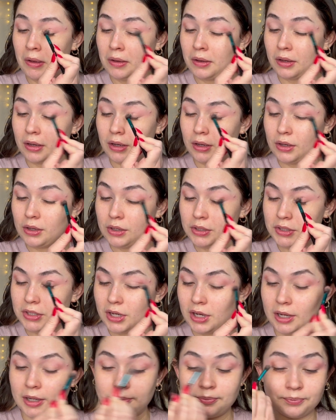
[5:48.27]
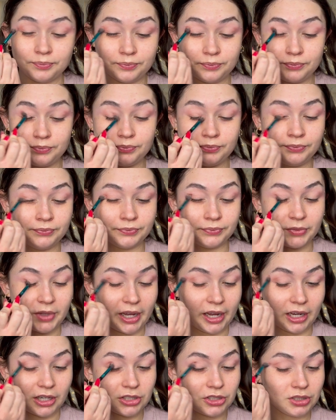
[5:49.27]
Because I
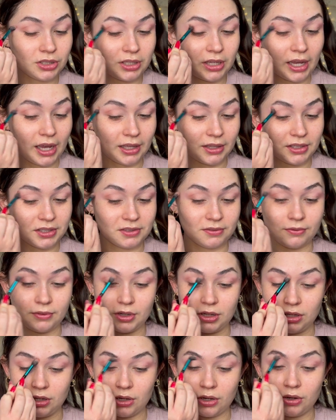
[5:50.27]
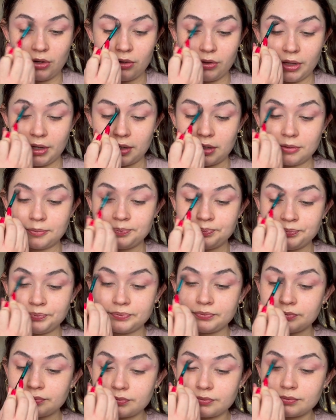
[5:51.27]
actually had this video, like,
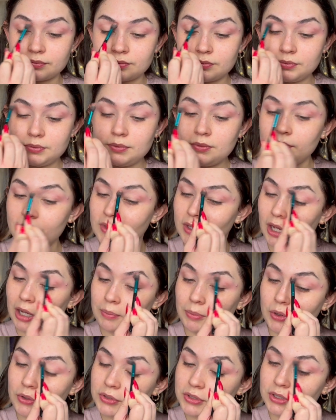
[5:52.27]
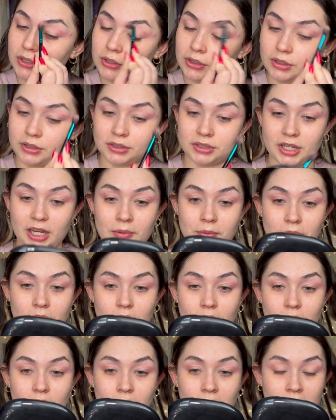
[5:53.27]
I posted a long time
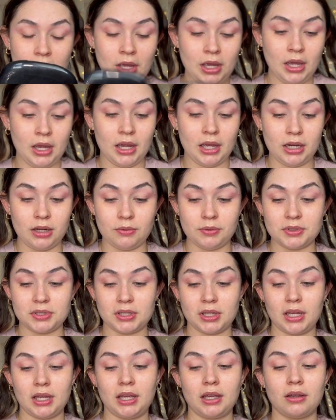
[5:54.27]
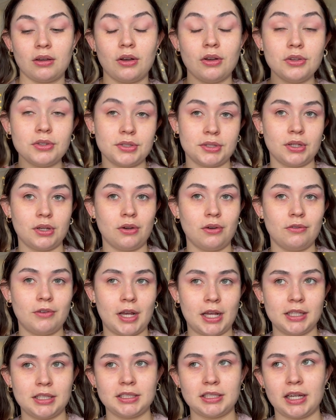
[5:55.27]
ago, and it was like also
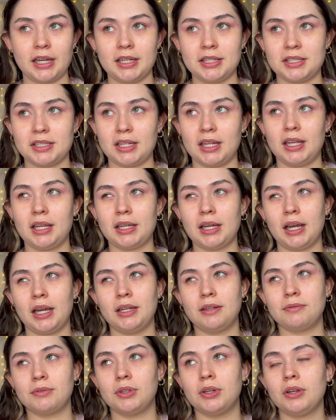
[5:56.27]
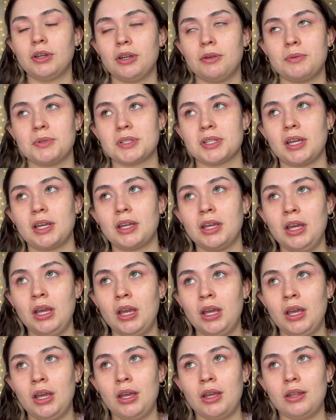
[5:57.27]
Valentine's Day kind of look. It was like
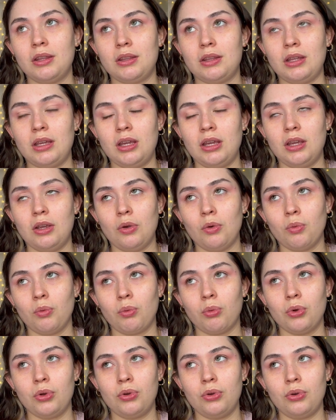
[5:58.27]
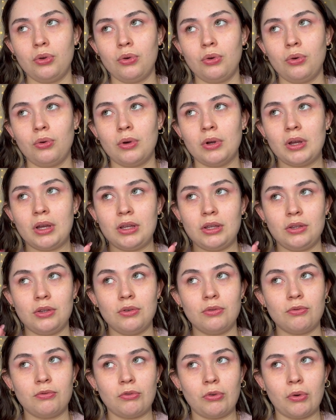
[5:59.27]
the Rue
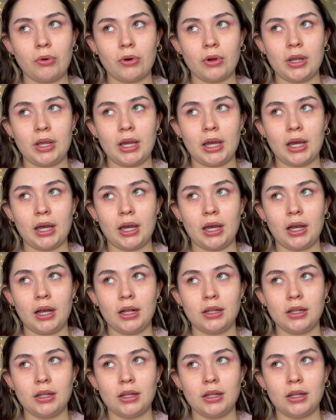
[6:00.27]
Euphoria